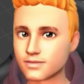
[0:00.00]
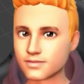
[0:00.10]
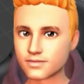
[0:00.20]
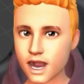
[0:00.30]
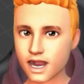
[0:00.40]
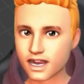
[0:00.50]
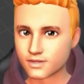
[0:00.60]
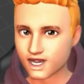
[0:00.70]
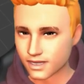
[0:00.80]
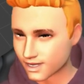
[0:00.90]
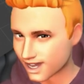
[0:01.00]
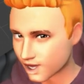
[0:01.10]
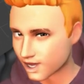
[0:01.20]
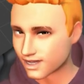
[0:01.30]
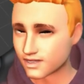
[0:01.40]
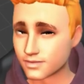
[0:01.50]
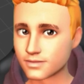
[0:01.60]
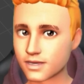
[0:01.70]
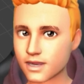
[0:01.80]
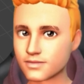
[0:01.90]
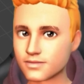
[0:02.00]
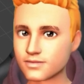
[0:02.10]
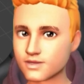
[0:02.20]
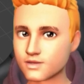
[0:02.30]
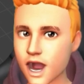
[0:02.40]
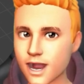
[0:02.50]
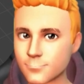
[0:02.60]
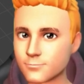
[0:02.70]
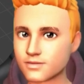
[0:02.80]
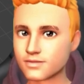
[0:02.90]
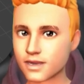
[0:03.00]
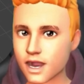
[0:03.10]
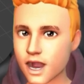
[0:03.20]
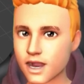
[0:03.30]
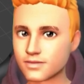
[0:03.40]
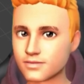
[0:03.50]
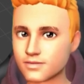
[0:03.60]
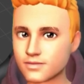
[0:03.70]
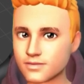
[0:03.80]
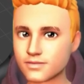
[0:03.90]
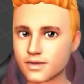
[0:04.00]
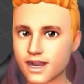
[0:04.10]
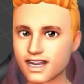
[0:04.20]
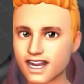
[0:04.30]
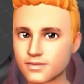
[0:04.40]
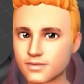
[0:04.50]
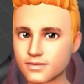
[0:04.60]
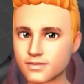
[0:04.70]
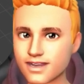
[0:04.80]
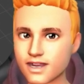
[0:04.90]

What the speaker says: Select these two UVs, G to grab and place here,